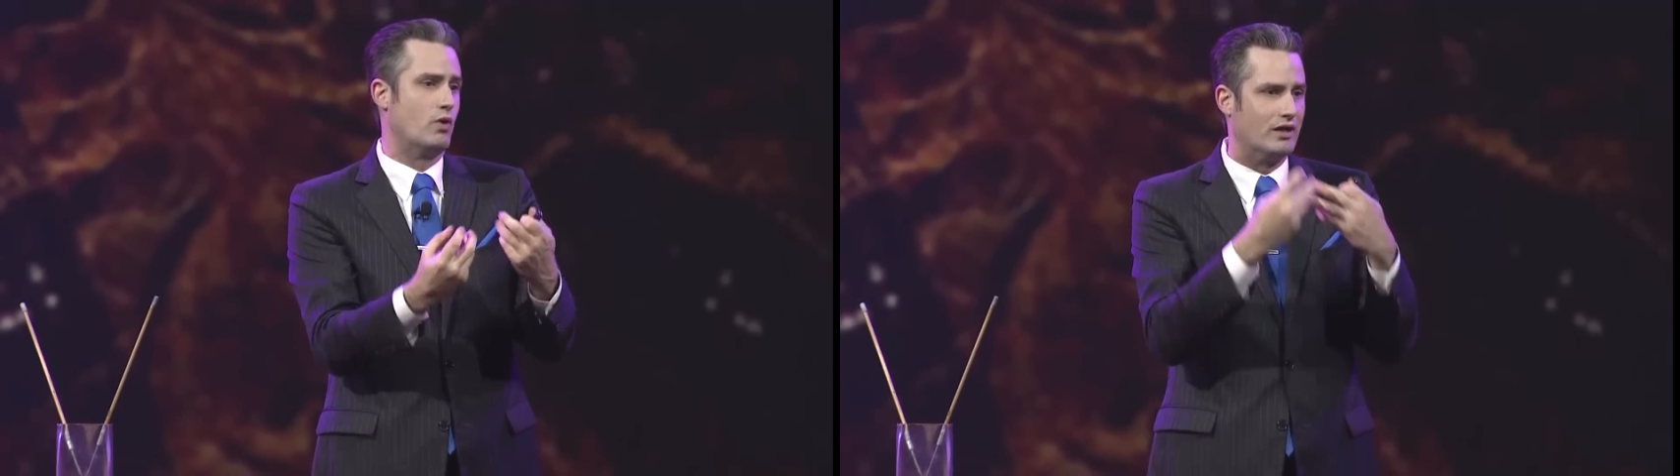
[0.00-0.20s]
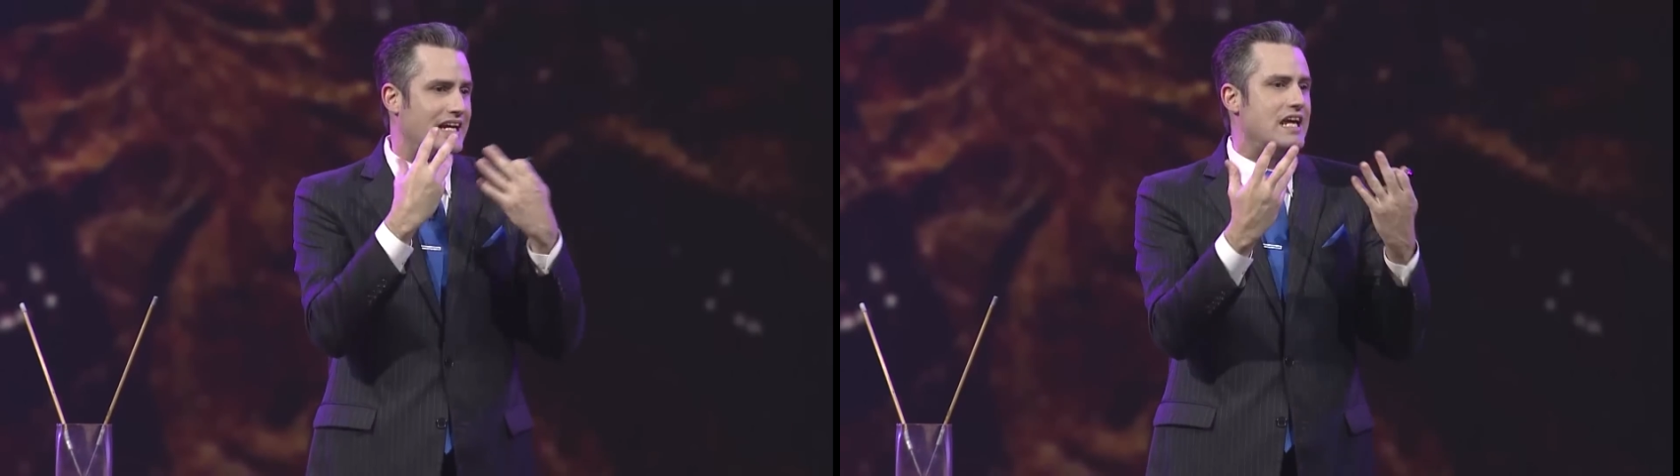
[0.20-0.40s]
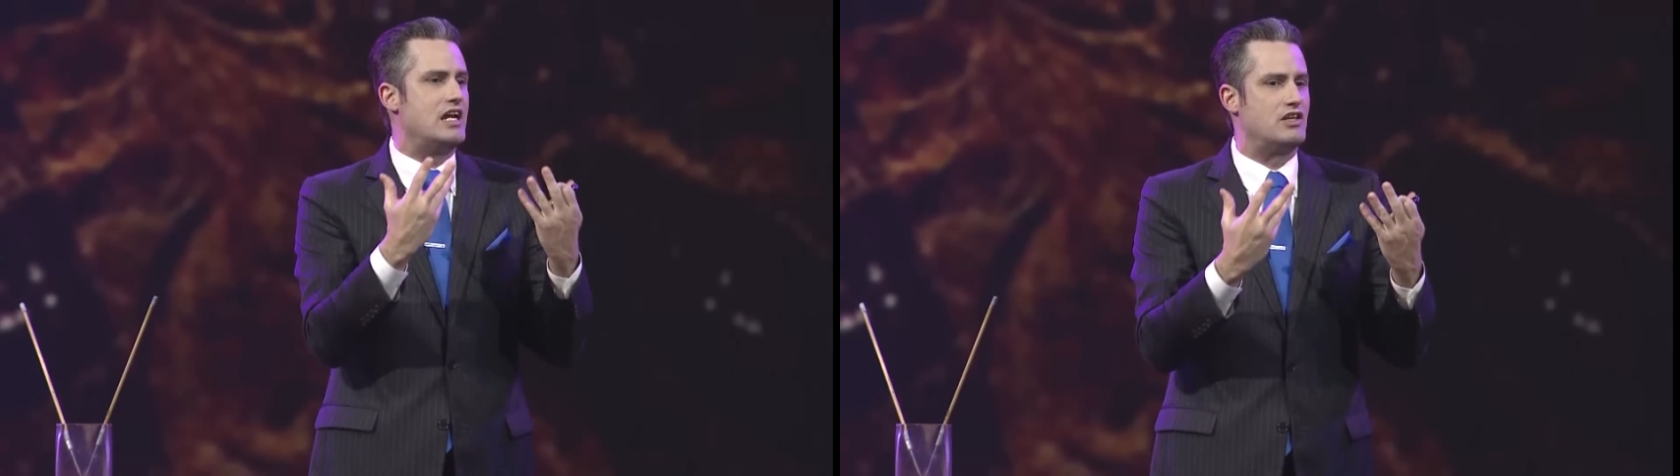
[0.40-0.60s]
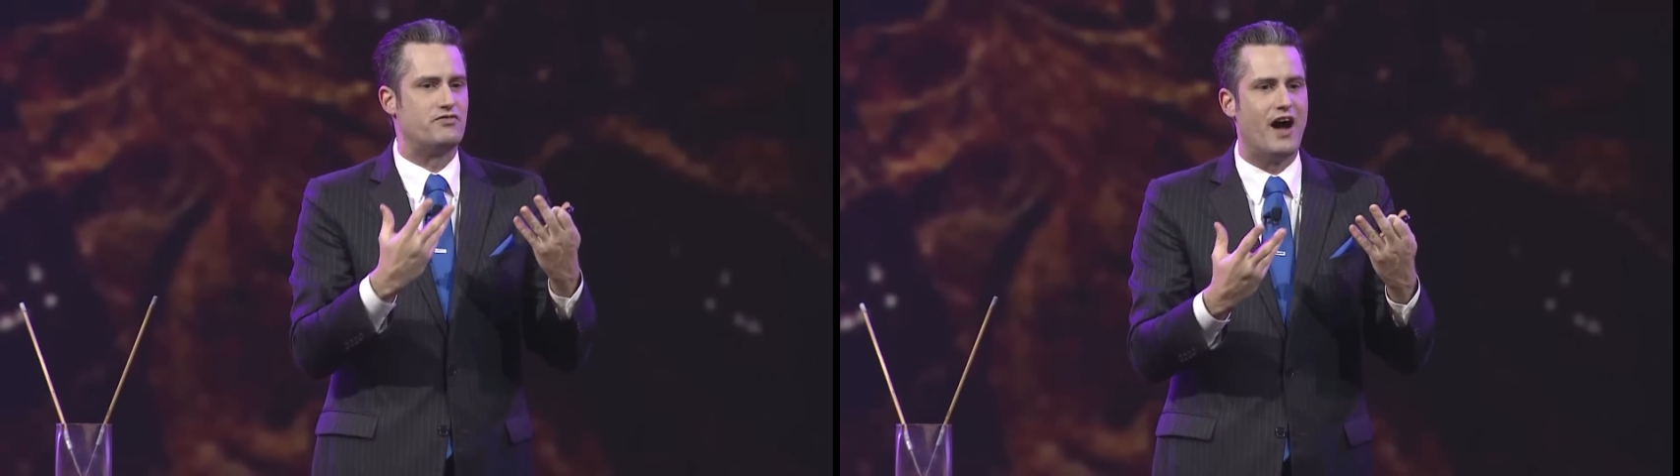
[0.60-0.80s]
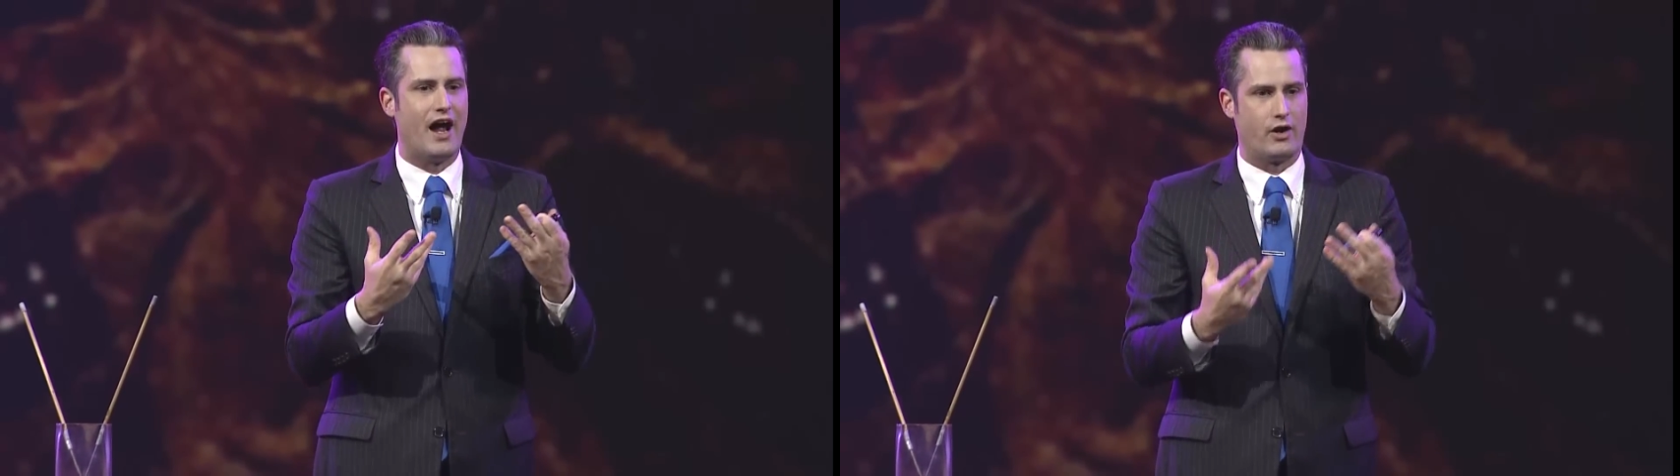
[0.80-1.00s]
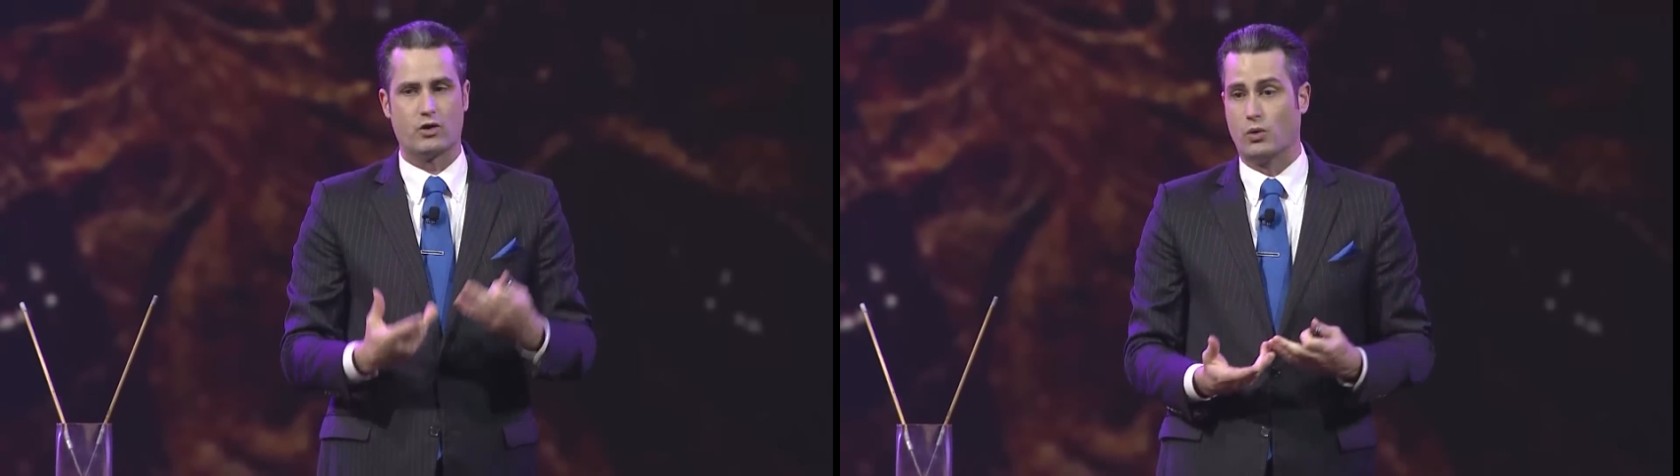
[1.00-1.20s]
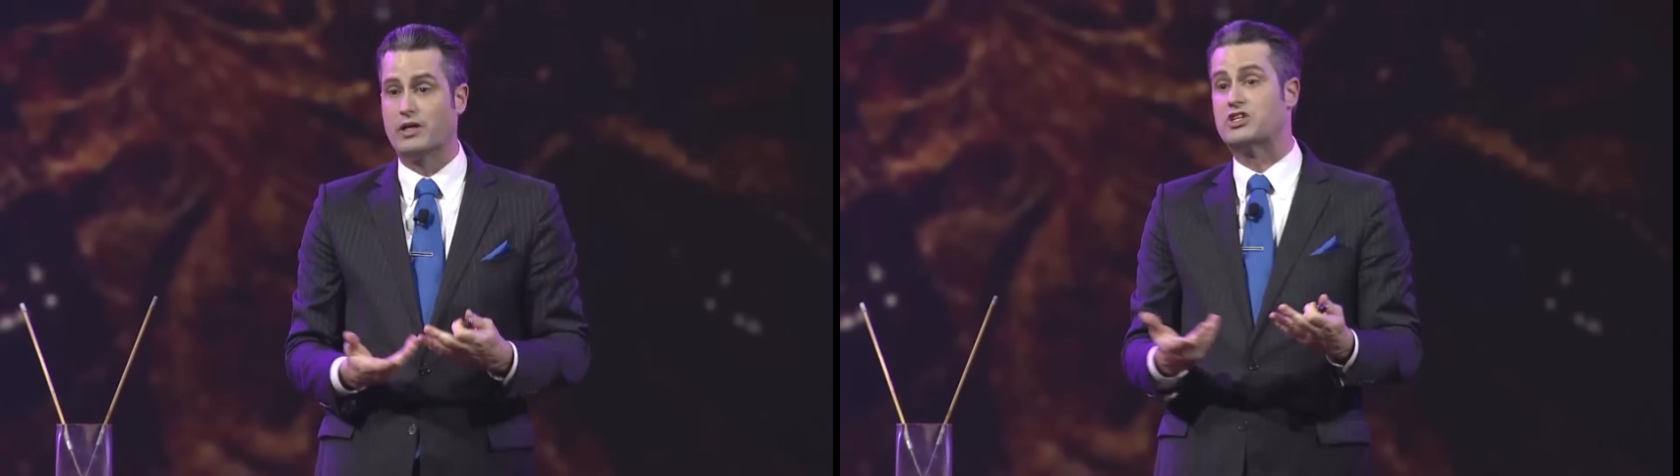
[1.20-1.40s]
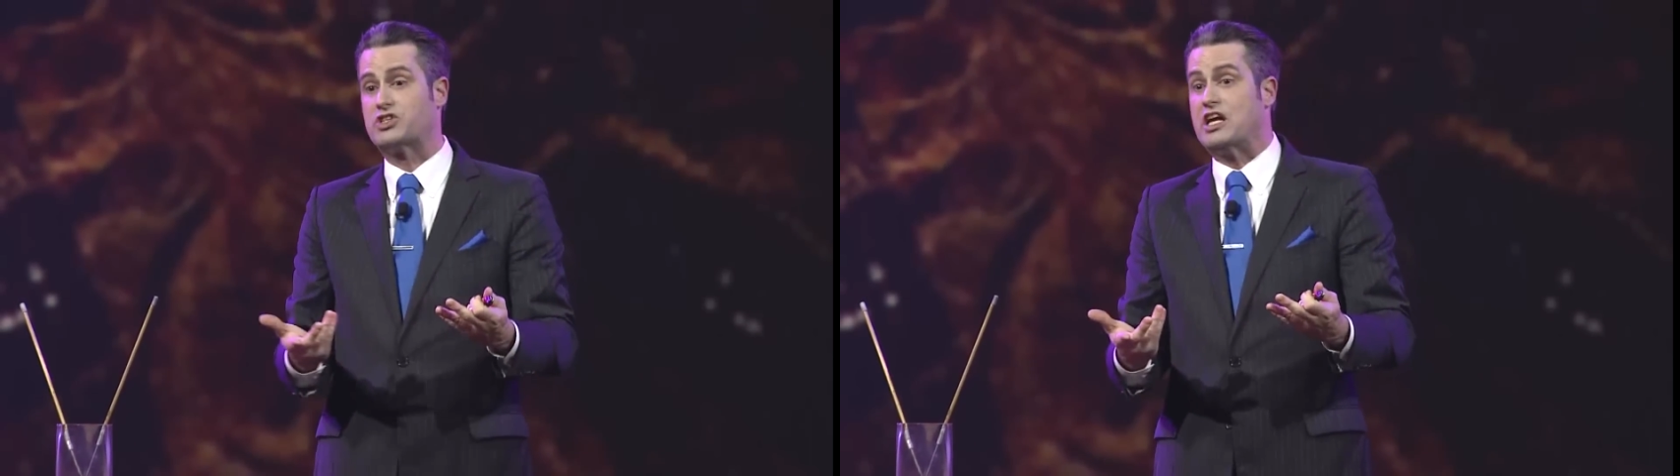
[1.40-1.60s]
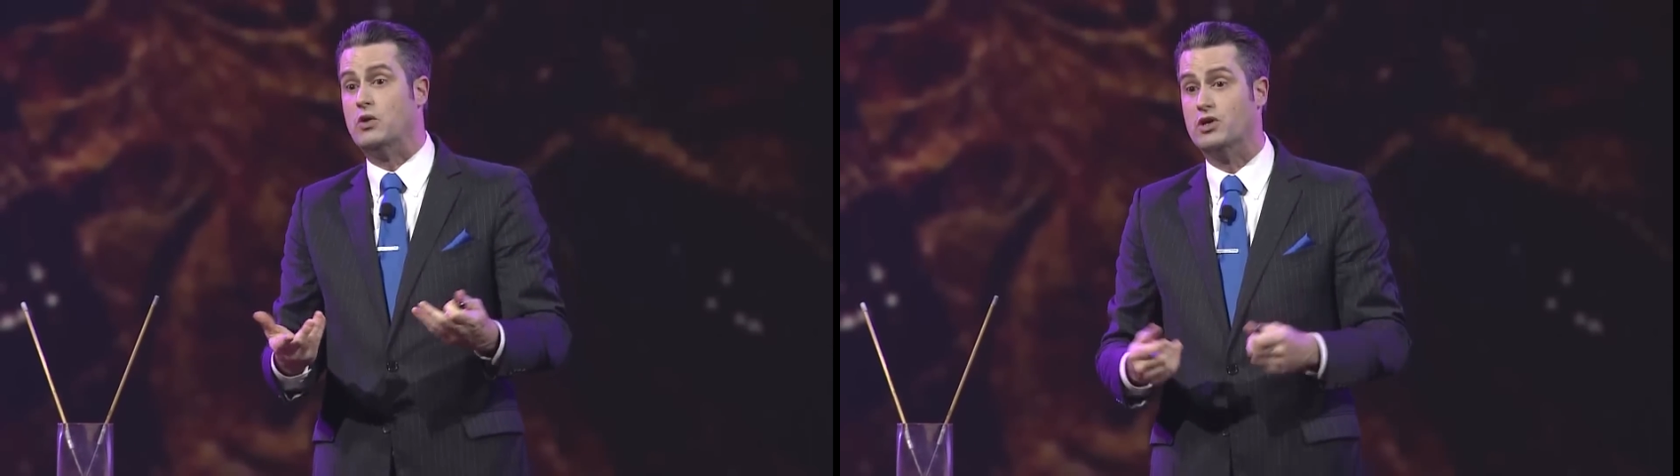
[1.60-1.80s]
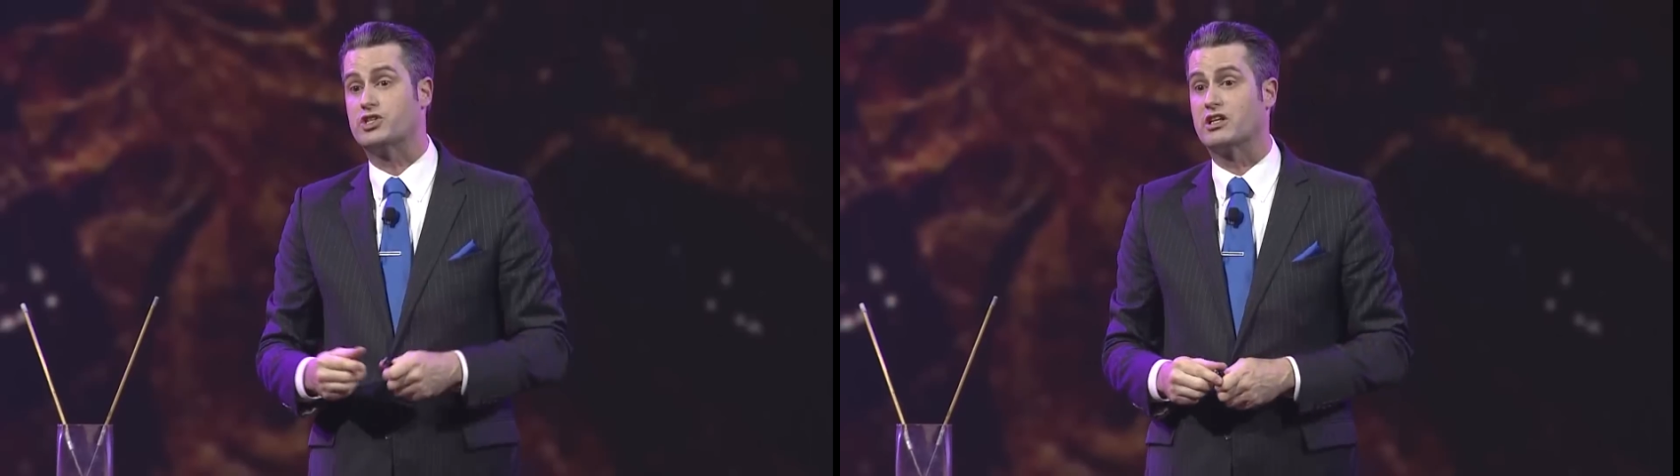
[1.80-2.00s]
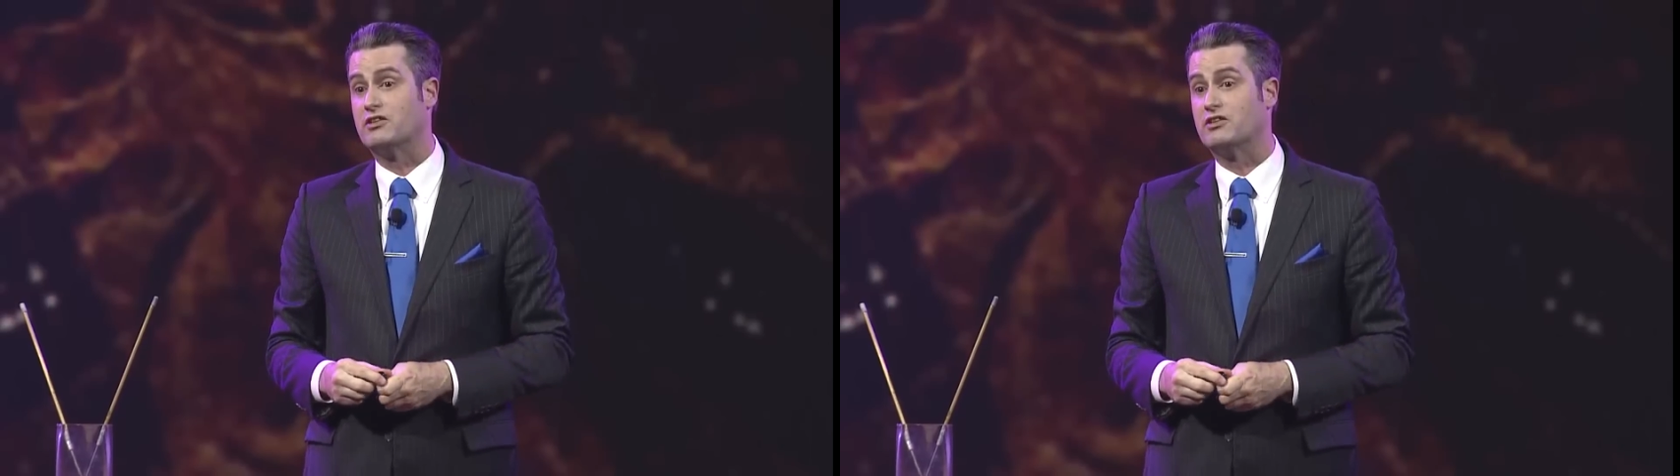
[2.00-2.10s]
well, eating the fire or extinguishing